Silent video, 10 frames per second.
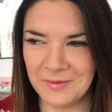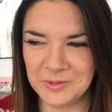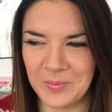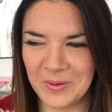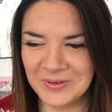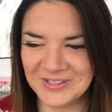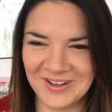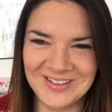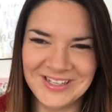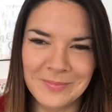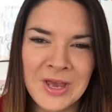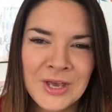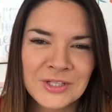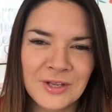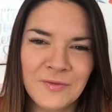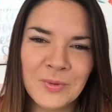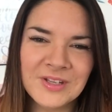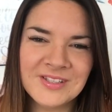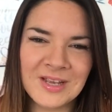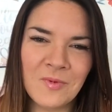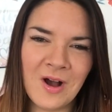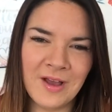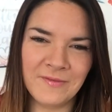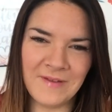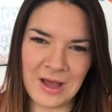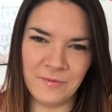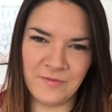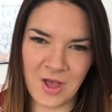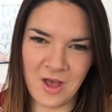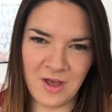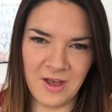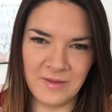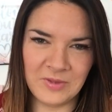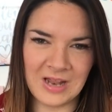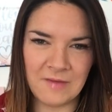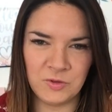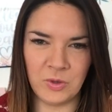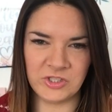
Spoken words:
there was a bonus item. So if you want to see what I found for her, you'll have to